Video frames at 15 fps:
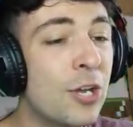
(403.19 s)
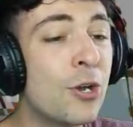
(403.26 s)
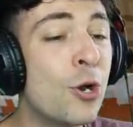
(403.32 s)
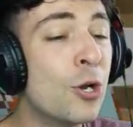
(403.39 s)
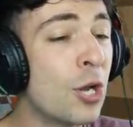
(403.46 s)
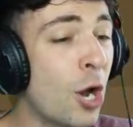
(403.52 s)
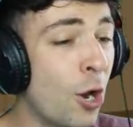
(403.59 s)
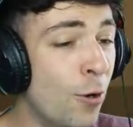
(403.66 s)

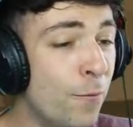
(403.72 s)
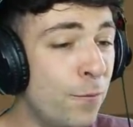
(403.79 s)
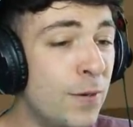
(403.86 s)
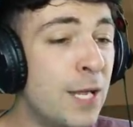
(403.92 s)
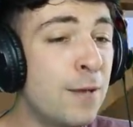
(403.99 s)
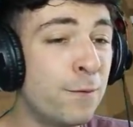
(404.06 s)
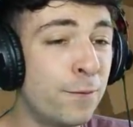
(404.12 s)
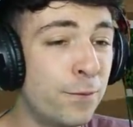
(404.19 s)
could
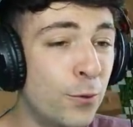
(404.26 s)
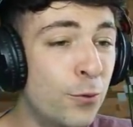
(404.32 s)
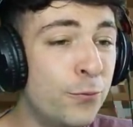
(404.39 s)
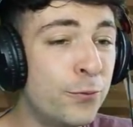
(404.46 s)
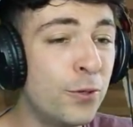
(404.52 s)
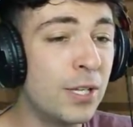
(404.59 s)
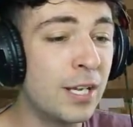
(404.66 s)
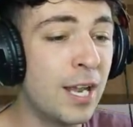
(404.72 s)
hopefully fall
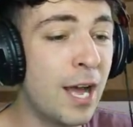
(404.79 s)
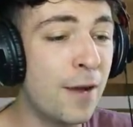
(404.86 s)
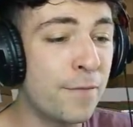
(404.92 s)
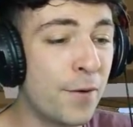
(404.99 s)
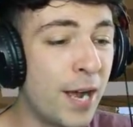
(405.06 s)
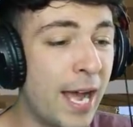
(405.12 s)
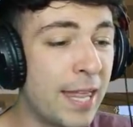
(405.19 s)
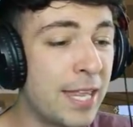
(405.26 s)
through the
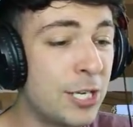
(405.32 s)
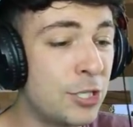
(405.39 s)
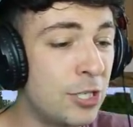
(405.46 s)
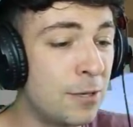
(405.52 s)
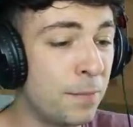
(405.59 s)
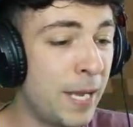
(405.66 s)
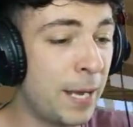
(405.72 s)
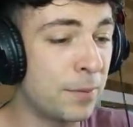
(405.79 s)
lava and they
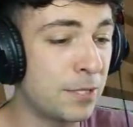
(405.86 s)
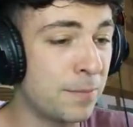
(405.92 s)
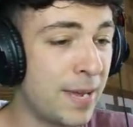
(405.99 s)
shouldn't be able to